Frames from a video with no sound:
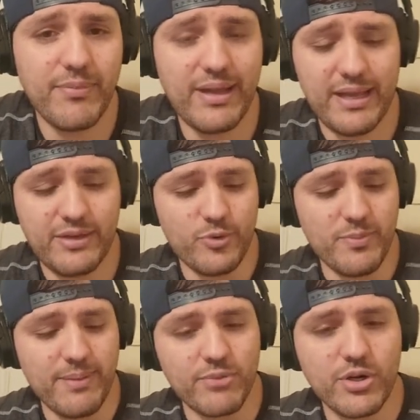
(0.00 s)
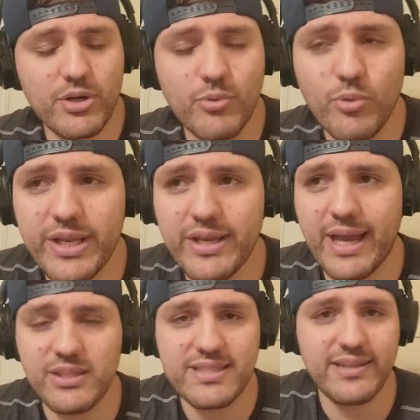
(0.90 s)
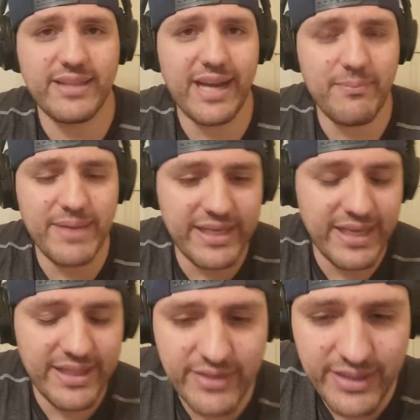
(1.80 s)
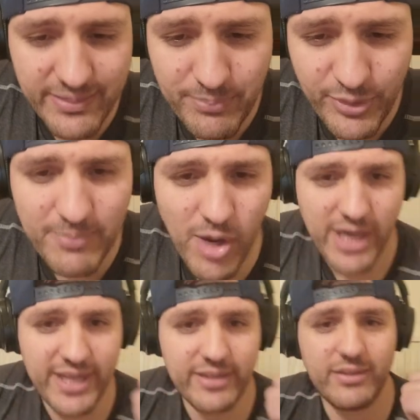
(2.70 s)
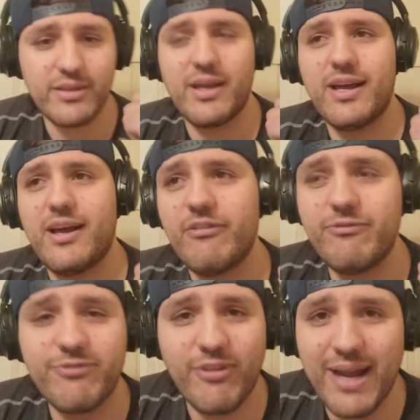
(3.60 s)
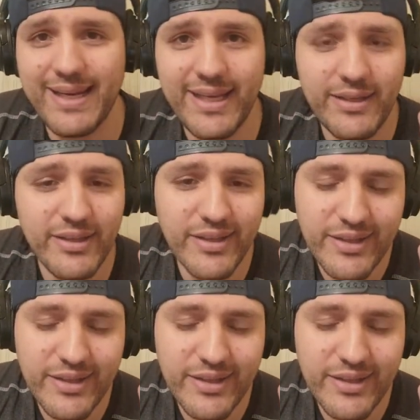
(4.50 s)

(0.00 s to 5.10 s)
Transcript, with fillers: I remember when I said that I made it in the pre-market uh, of Friday?